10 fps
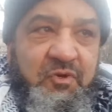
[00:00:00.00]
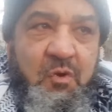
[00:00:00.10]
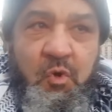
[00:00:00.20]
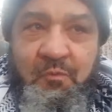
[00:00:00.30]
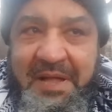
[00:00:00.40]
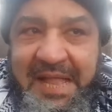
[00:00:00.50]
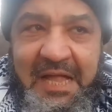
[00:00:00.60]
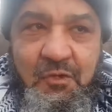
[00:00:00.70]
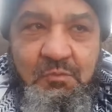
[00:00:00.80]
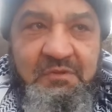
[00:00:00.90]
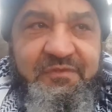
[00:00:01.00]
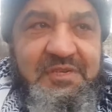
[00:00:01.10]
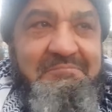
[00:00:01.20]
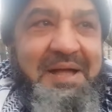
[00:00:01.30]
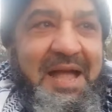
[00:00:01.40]
for a woman and woman
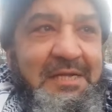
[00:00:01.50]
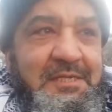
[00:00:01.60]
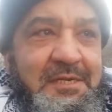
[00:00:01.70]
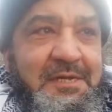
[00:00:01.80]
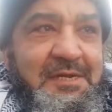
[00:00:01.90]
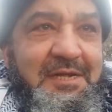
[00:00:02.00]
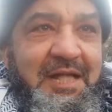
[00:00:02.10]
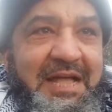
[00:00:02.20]
for a man? Yeah.